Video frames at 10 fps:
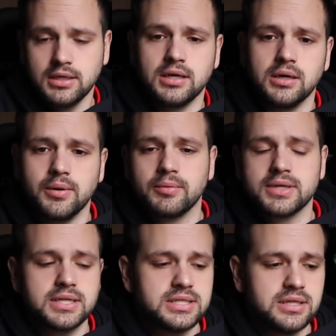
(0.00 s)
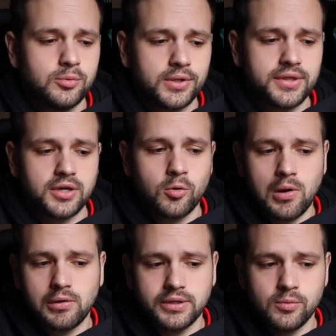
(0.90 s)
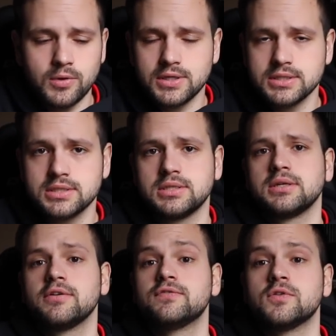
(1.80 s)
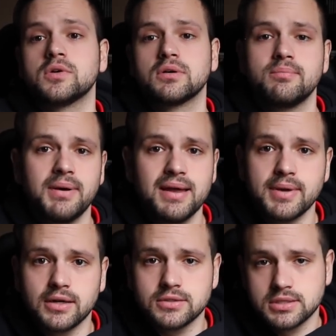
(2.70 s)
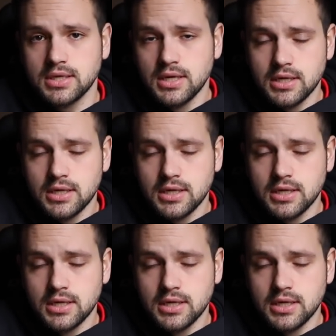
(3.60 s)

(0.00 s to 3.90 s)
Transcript: Uh, we wanted to see what their quality was for bimetals.